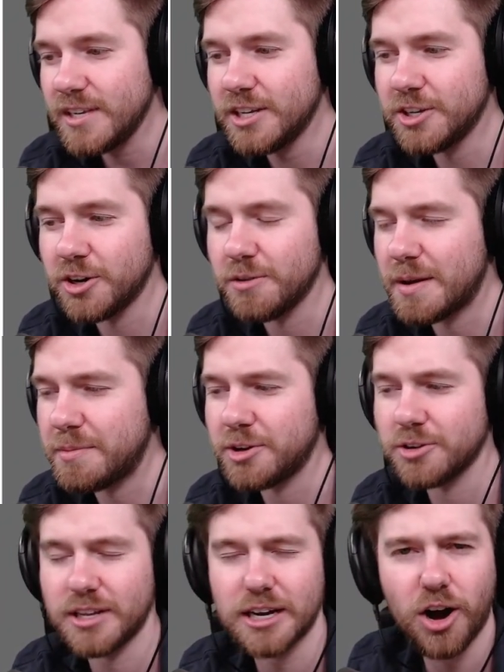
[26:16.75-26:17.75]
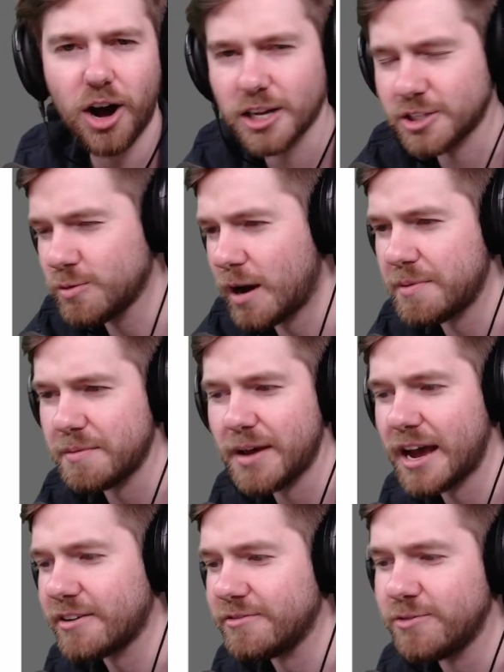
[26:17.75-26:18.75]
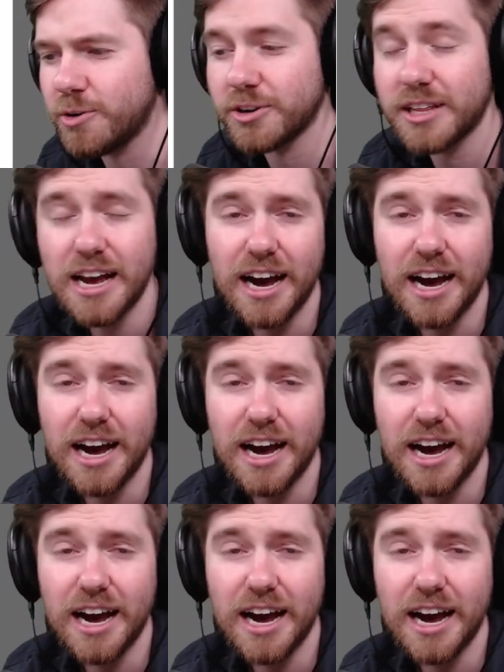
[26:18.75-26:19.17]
You know, maybe you're like hot swapping back and forth.